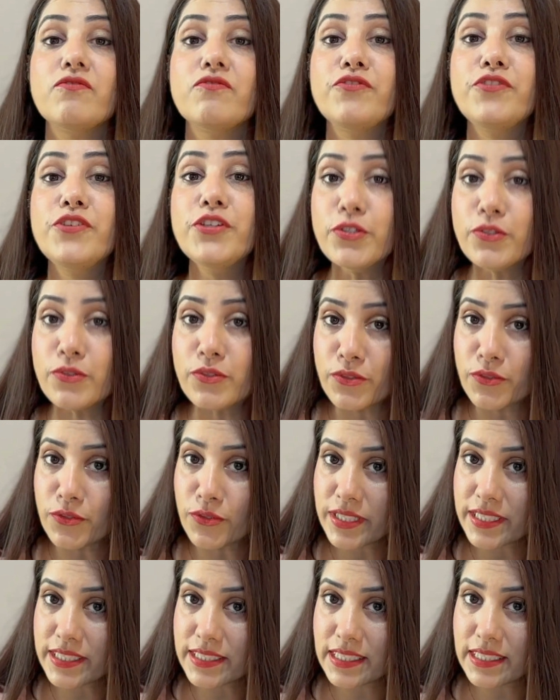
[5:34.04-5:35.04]
few
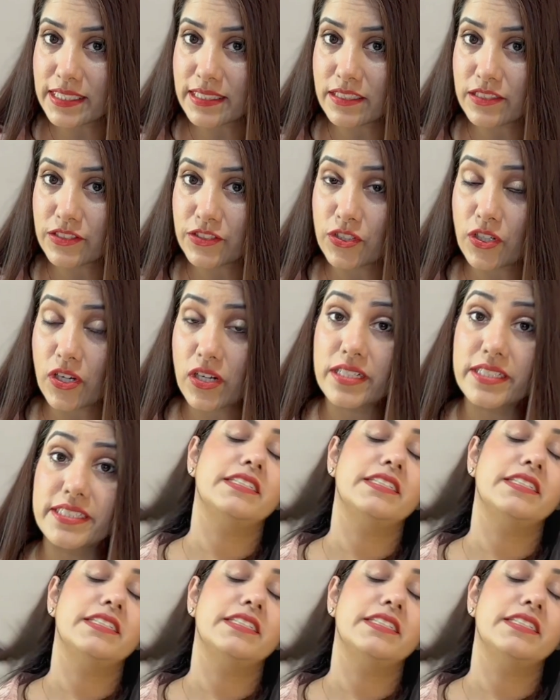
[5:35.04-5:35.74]
cookies in the jar,